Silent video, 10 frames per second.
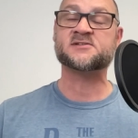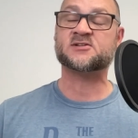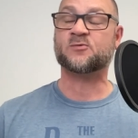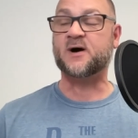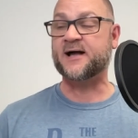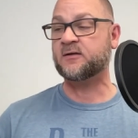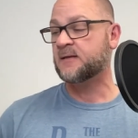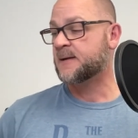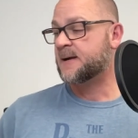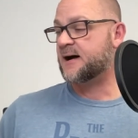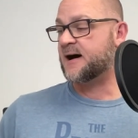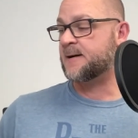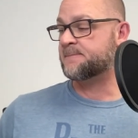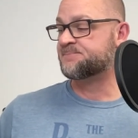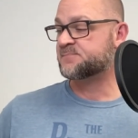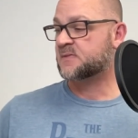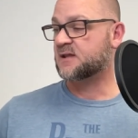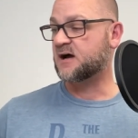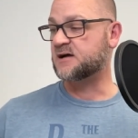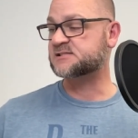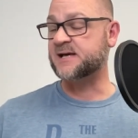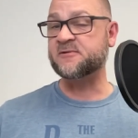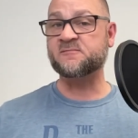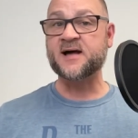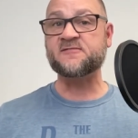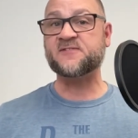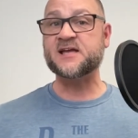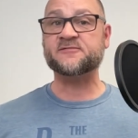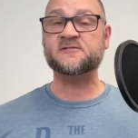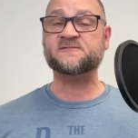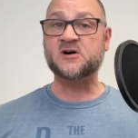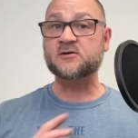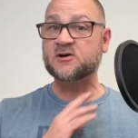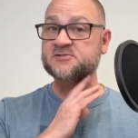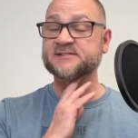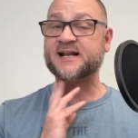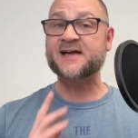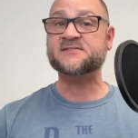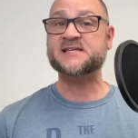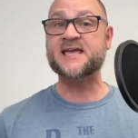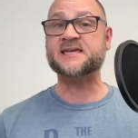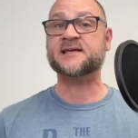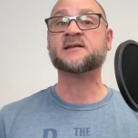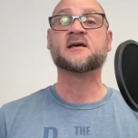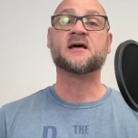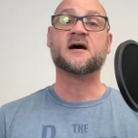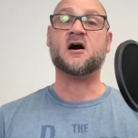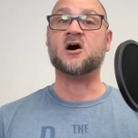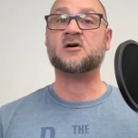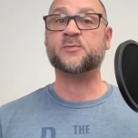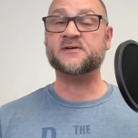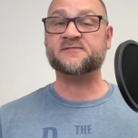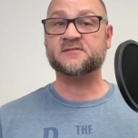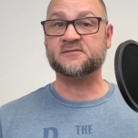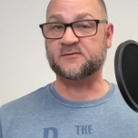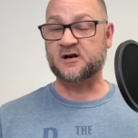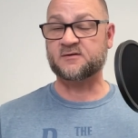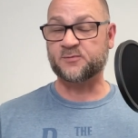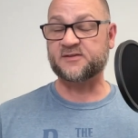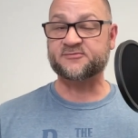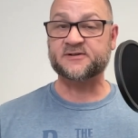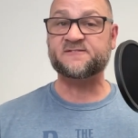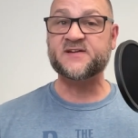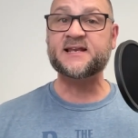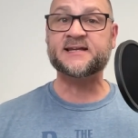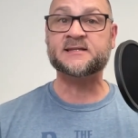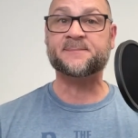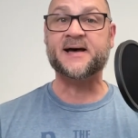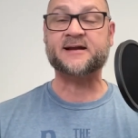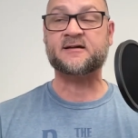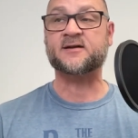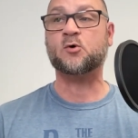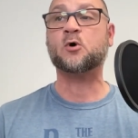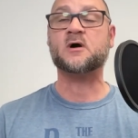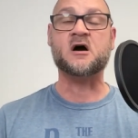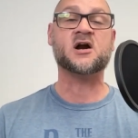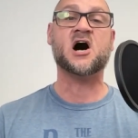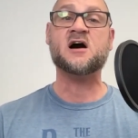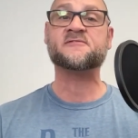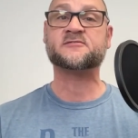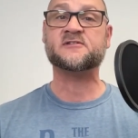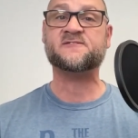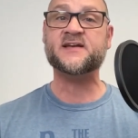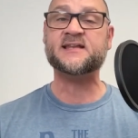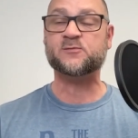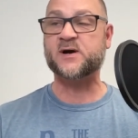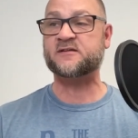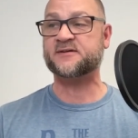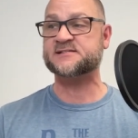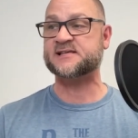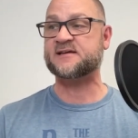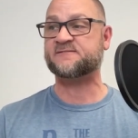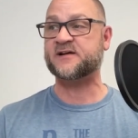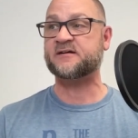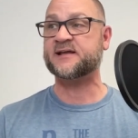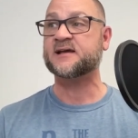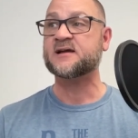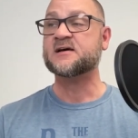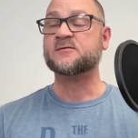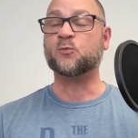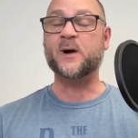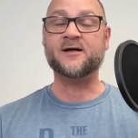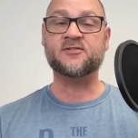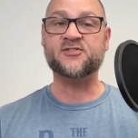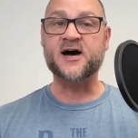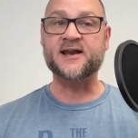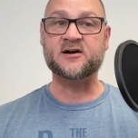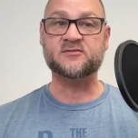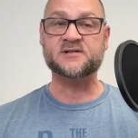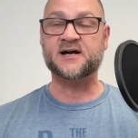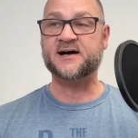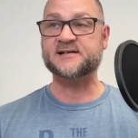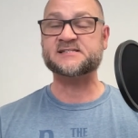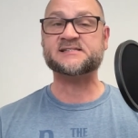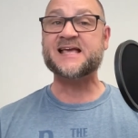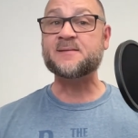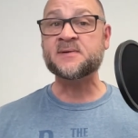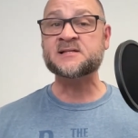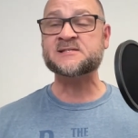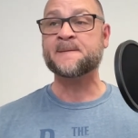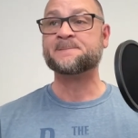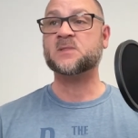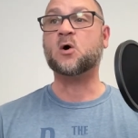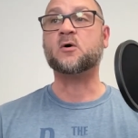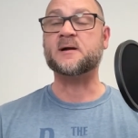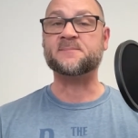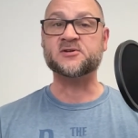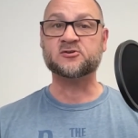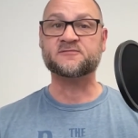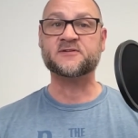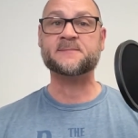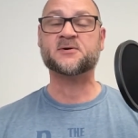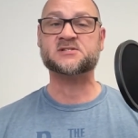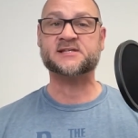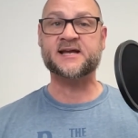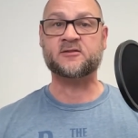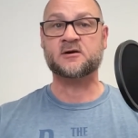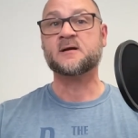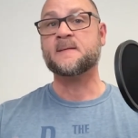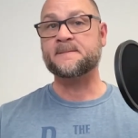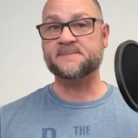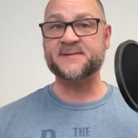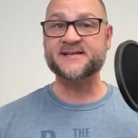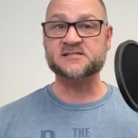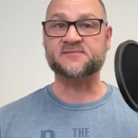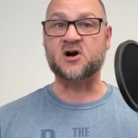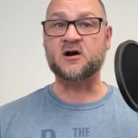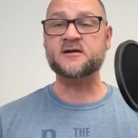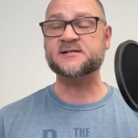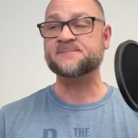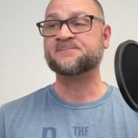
in a while, um, some of my favorite photos that I've taken are with are with graffiti in the background, or are of graffiti, whether it's a very well thought out uh, statement or a beautifully put together piece of art.